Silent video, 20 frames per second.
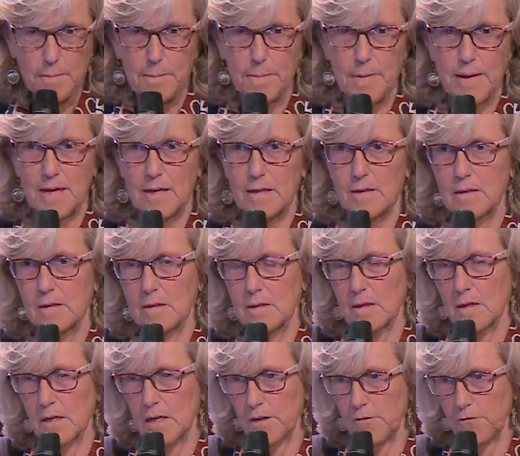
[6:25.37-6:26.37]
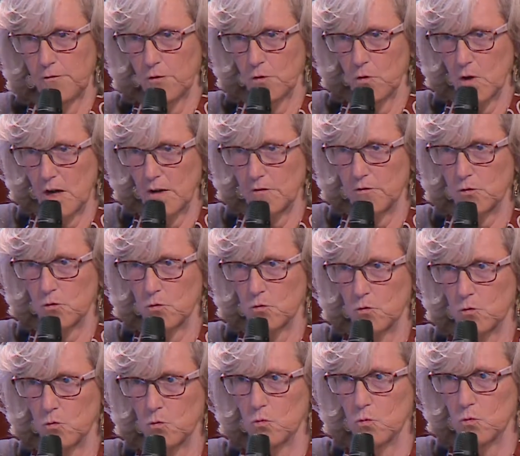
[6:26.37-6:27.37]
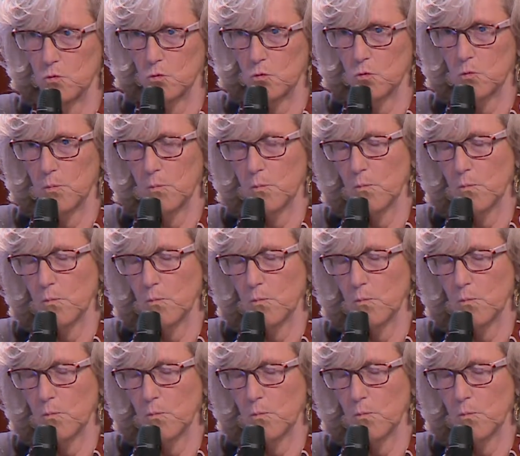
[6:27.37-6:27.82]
but if you have to